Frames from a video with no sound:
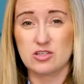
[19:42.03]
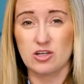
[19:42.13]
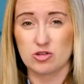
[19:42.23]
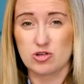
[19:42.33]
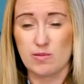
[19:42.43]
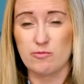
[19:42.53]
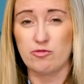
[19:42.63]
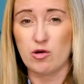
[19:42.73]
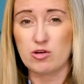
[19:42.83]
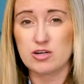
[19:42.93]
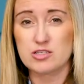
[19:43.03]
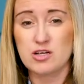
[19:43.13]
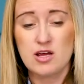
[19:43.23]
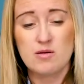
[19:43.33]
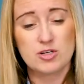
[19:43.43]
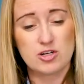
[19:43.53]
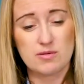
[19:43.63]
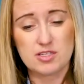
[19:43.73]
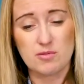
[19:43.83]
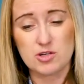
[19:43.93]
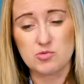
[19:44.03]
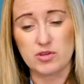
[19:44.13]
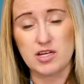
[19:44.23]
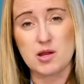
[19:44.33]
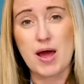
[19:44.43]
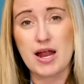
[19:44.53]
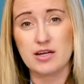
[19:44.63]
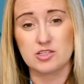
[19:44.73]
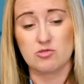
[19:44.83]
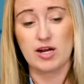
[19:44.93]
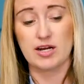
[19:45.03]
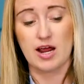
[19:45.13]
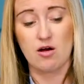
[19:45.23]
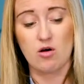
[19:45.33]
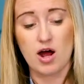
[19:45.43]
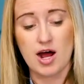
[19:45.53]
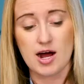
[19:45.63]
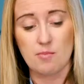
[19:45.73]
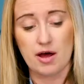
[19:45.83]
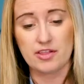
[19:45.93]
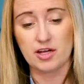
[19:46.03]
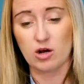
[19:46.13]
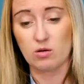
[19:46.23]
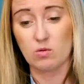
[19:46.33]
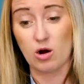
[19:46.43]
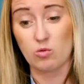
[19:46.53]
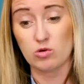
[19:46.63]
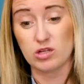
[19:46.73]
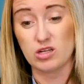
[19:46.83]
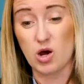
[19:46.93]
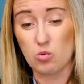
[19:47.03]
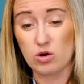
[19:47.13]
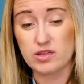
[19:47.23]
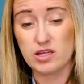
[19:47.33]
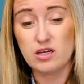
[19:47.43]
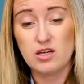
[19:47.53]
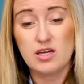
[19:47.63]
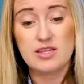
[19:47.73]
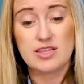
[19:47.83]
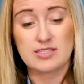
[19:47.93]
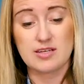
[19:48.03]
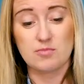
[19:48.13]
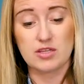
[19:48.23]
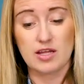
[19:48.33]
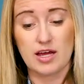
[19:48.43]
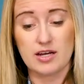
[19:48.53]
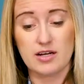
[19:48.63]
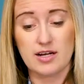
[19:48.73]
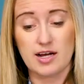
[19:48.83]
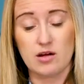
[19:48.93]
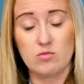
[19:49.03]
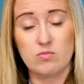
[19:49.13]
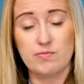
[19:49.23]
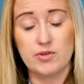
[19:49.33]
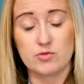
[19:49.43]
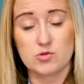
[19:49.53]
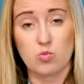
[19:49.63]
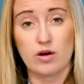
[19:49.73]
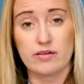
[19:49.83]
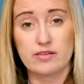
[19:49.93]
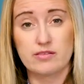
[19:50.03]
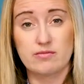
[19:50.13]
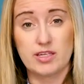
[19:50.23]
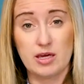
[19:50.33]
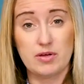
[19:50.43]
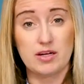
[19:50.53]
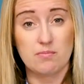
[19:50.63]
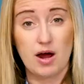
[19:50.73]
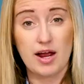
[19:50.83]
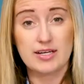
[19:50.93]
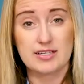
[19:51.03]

Trump voters, but Trump's numbers with independents right now, I think are really noteworthy. That's something that is worth keeping in mind.